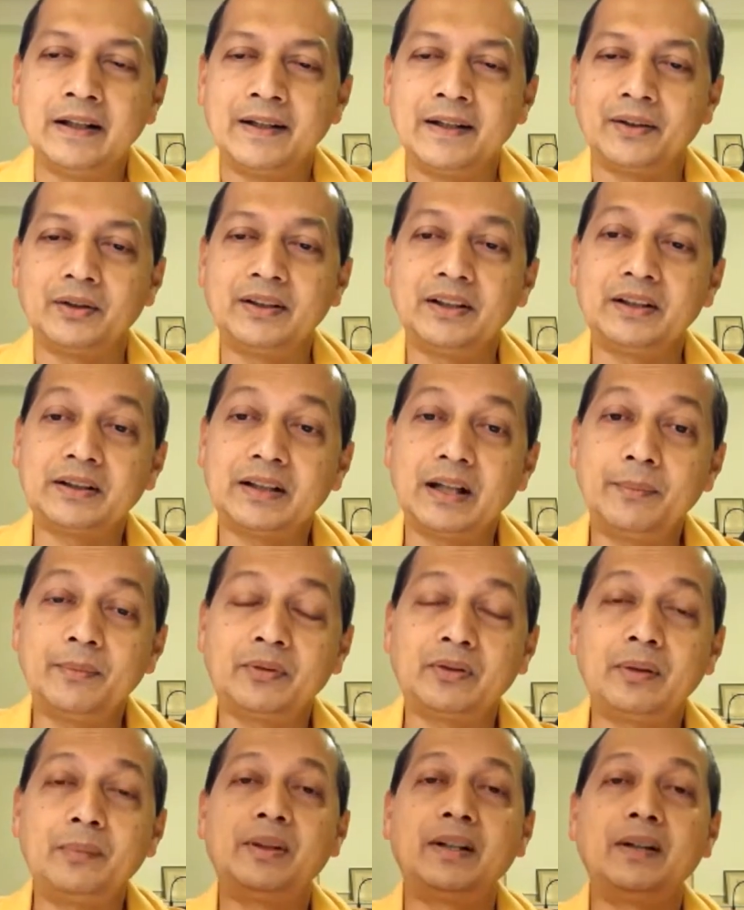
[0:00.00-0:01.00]
So this comes
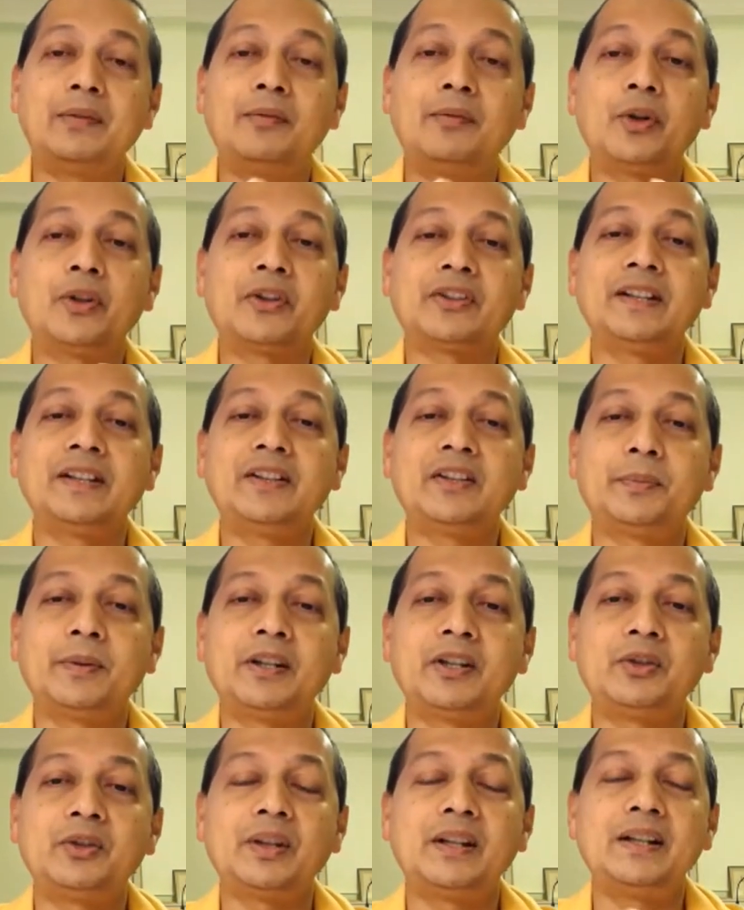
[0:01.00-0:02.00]
from divorcing
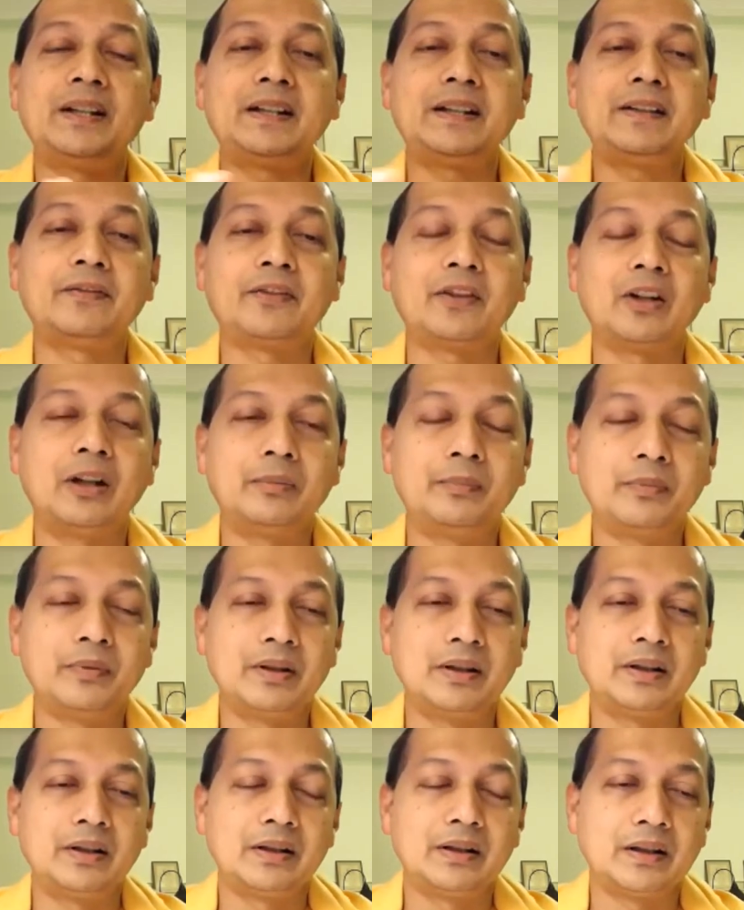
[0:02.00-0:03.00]
spirituality from
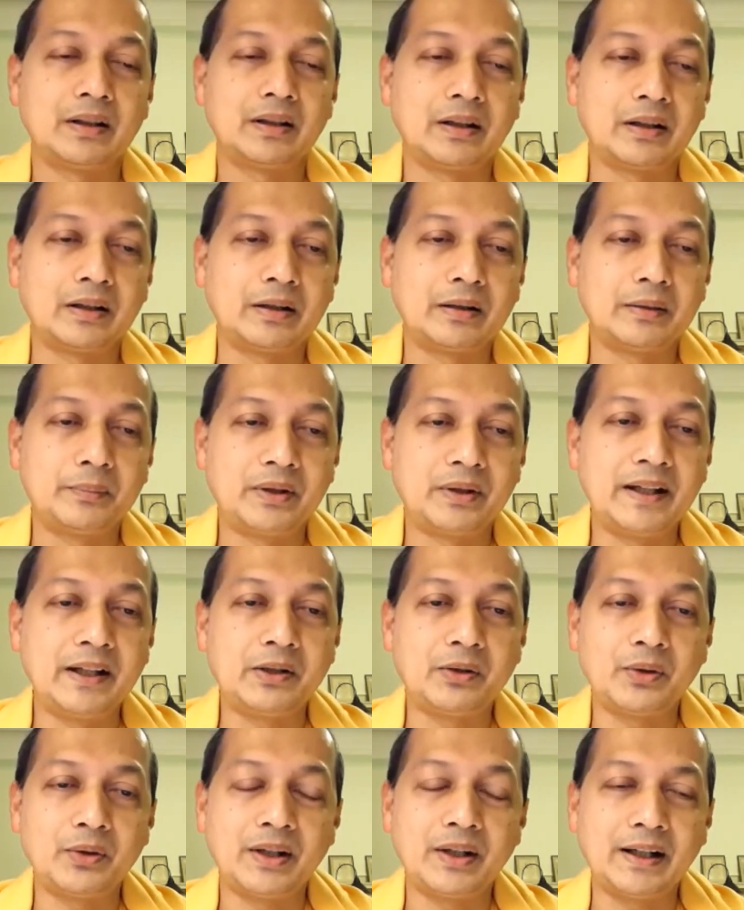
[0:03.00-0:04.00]

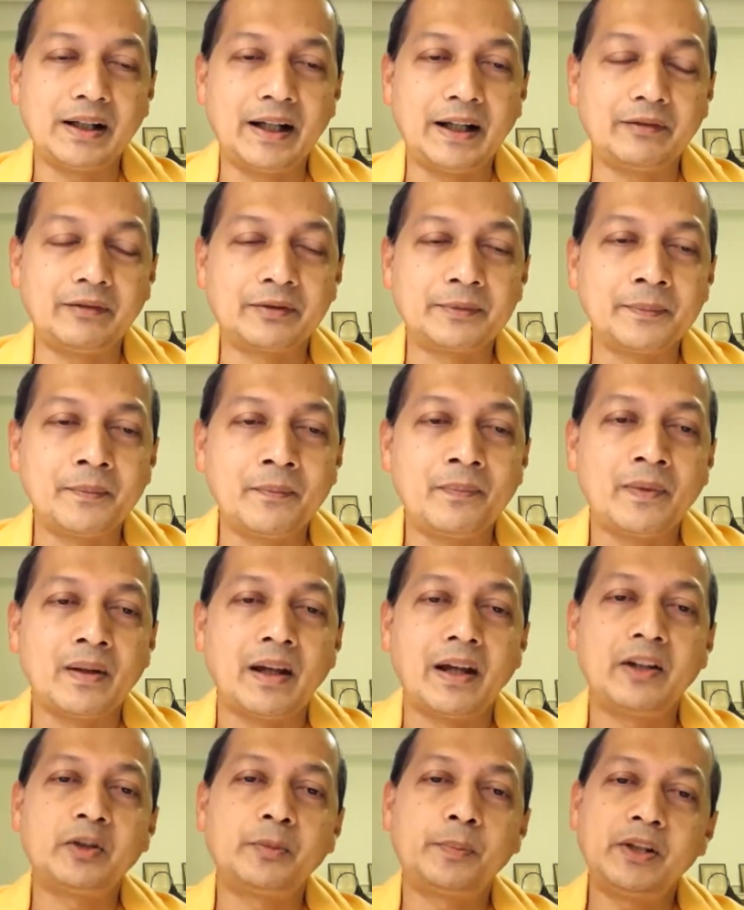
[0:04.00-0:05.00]
day-to-day life.
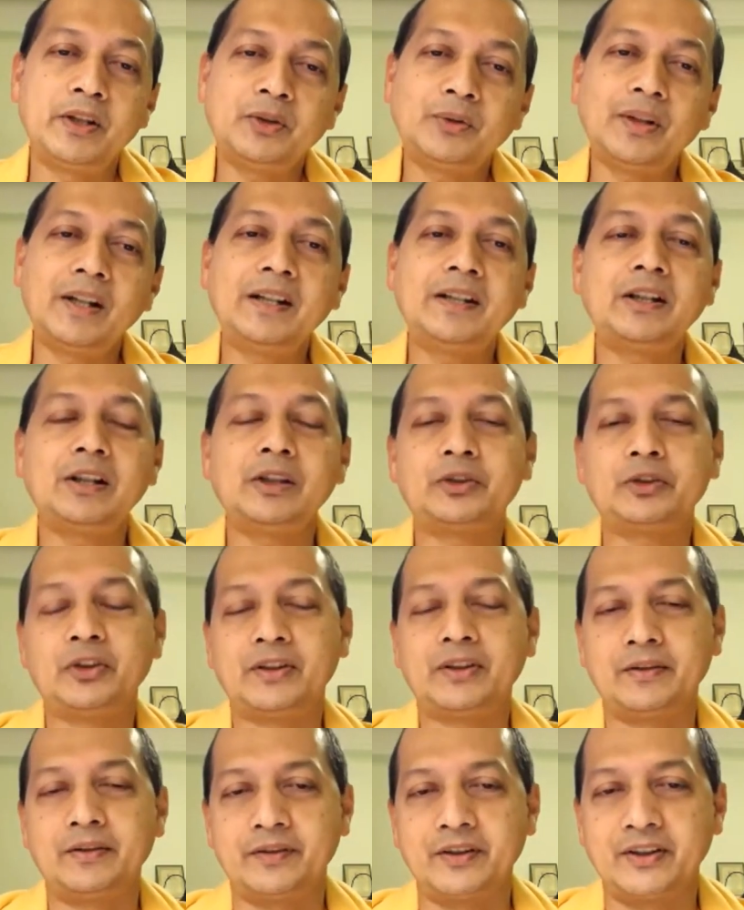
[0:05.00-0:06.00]
And spirituality also
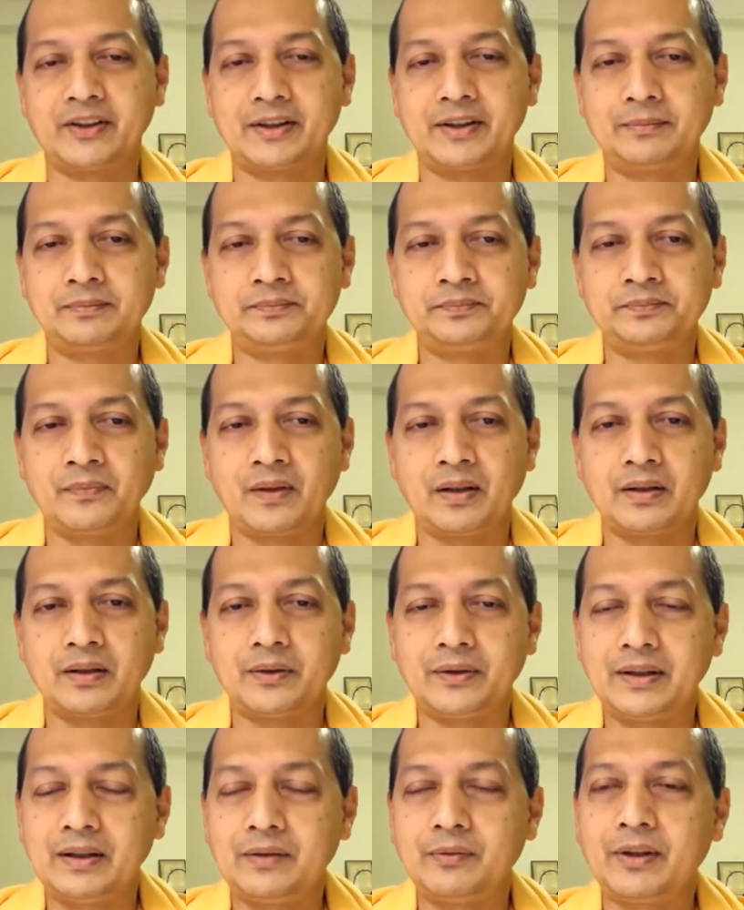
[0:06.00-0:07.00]
suffers.
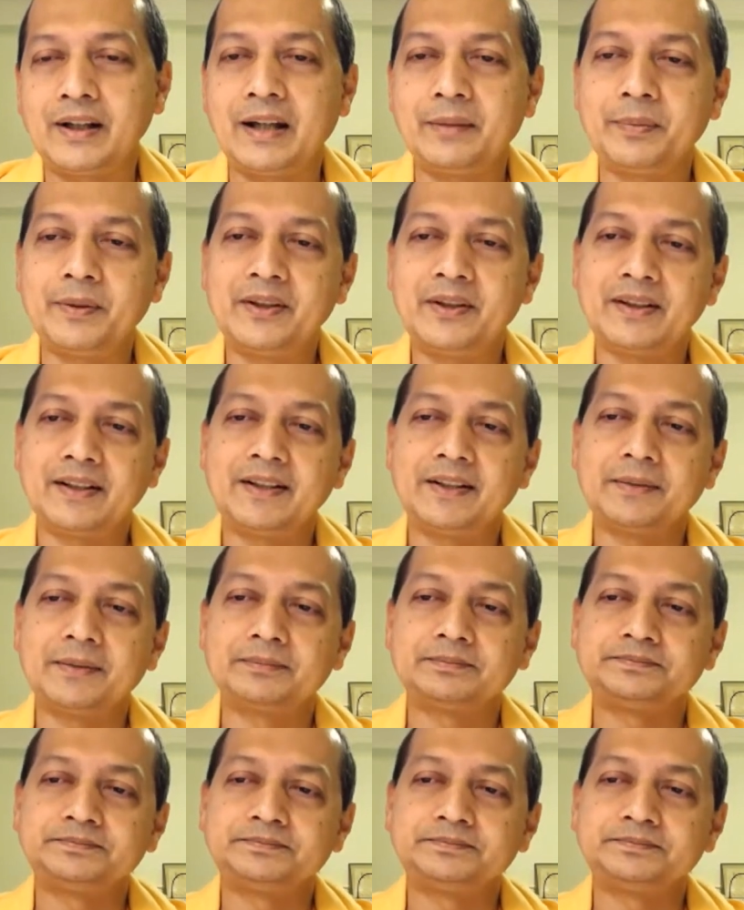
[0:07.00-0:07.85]
You see, what happens is